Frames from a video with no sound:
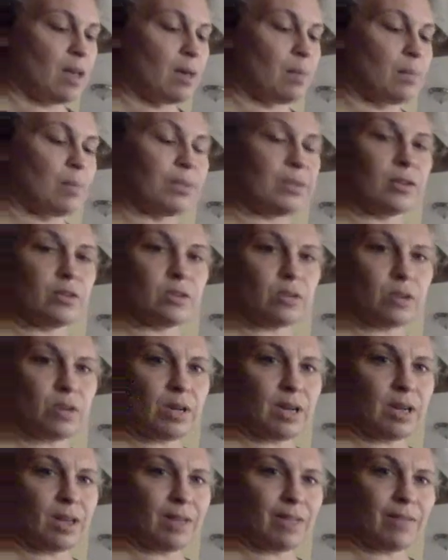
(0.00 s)
But they're strong
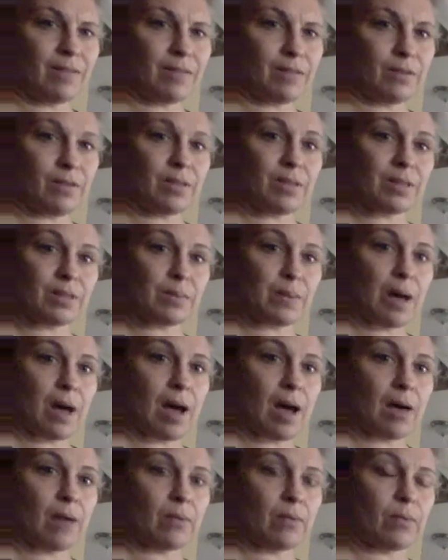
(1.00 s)
and healthy for this
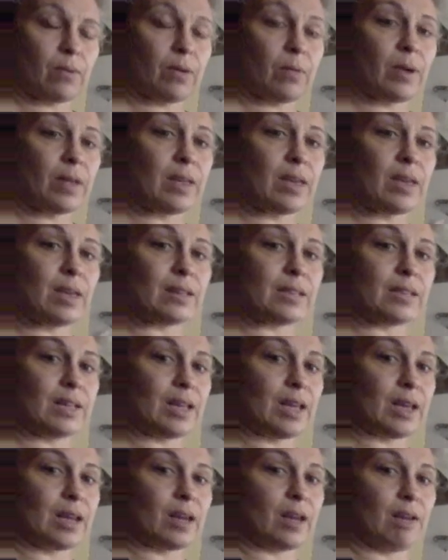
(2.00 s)
pot. We want it to
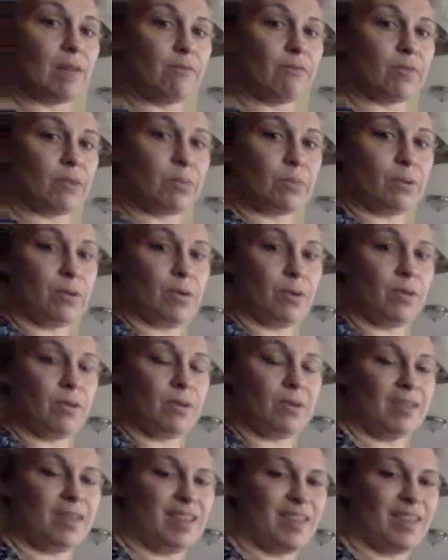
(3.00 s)
get comfortable